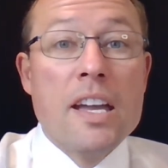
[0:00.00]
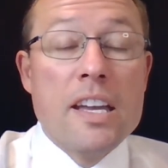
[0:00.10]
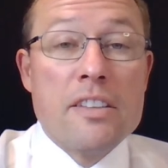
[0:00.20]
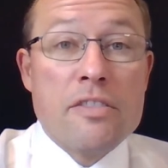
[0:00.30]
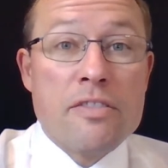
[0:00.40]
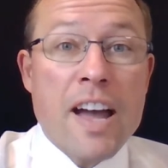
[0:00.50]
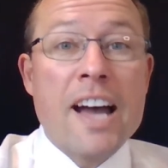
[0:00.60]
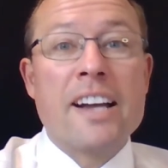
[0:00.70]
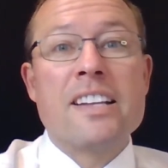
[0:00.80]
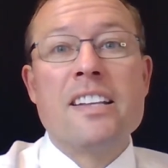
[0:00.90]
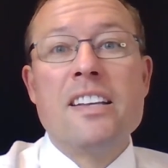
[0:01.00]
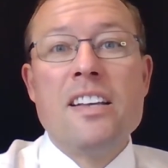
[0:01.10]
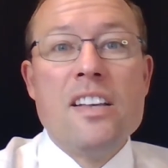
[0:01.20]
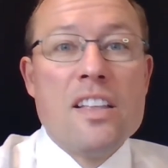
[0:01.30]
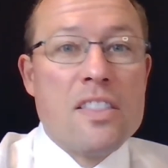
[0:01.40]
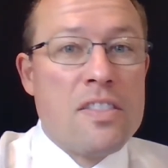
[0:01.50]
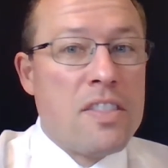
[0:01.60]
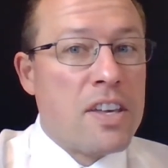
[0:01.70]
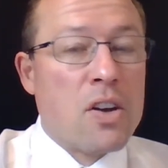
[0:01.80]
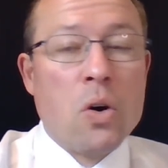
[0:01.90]
In fact,
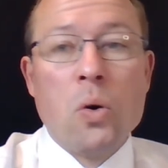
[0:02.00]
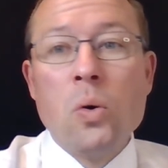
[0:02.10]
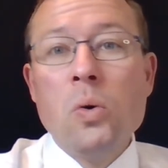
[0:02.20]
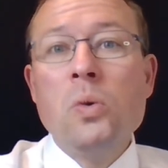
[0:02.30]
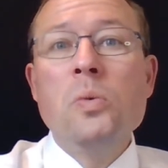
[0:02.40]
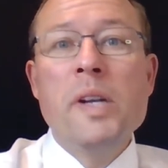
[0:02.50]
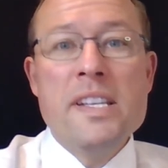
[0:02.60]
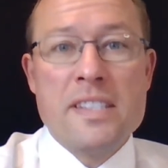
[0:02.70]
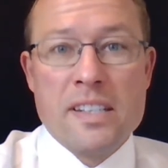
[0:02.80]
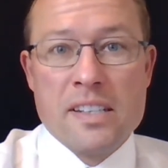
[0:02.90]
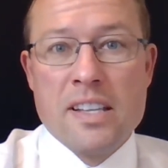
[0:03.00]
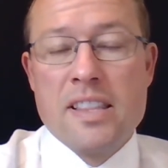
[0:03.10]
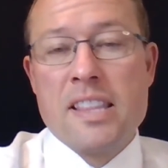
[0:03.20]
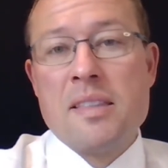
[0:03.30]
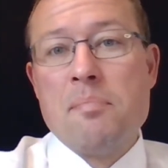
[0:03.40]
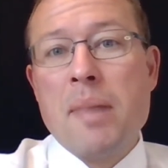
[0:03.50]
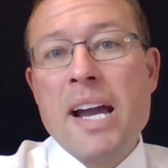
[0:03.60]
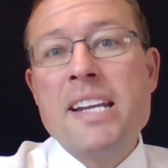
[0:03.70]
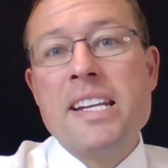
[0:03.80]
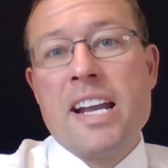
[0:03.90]
the whole reason that the
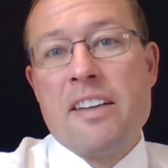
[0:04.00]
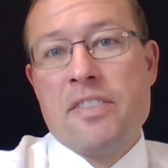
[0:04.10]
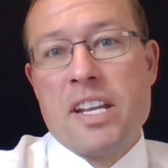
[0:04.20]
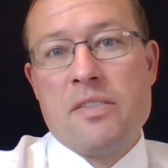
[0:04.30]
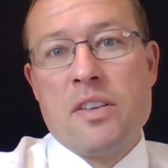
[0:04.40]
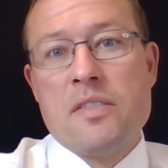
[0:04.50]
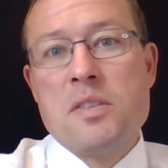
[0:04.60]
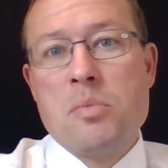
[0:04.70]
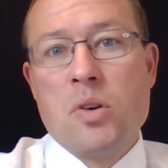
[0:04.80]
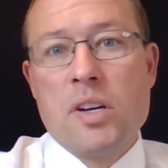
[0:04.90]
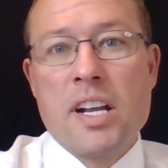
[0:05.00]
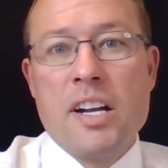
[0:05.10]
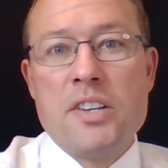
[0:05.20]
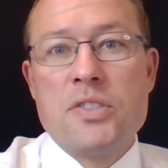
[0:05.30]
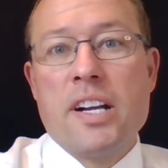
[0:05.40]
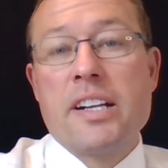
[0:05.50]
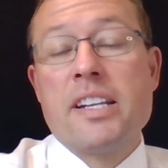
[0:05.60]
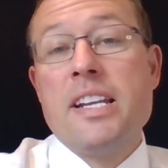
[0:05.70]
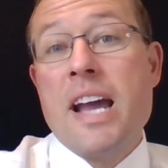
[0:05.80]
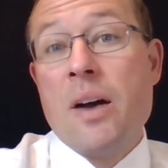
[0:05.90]
binding Affidavit of Support
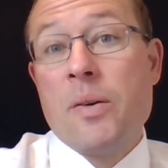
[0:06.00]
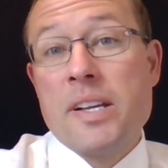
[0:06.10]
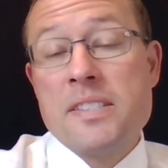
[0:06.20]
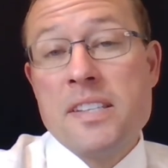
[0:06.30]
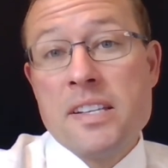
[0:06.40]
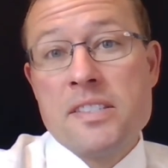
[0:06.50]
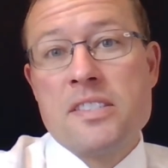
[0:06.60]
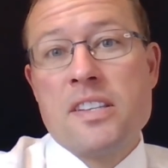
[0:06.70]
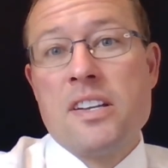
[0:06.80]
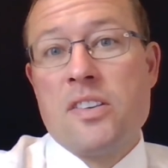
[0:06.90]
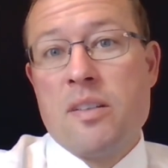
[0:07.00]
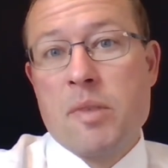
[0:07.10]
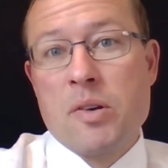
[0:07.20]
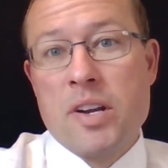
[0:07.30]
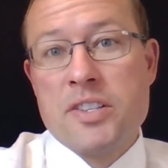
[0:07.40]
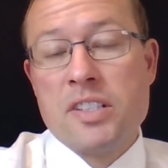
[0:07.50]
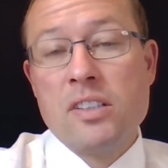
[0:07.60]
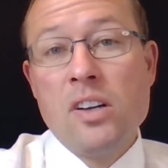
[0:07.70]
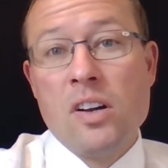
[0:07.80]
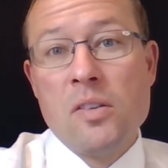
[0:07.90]
contract now exists under immigration
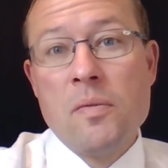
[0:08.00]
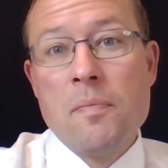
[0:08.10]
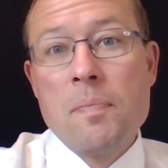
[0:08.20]
law